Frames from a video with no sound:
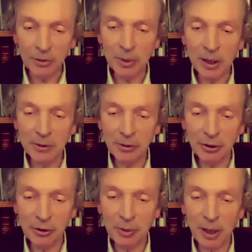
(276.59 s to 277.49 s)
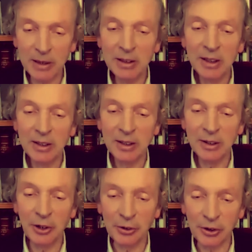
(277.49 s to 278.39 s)
be able to explain the
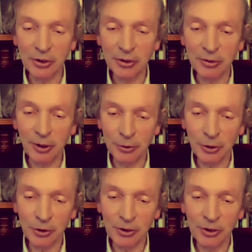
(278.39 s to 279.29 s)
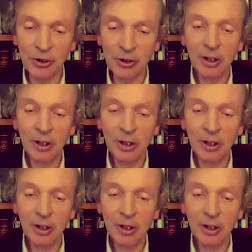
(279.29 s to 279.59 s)
existence of consciousness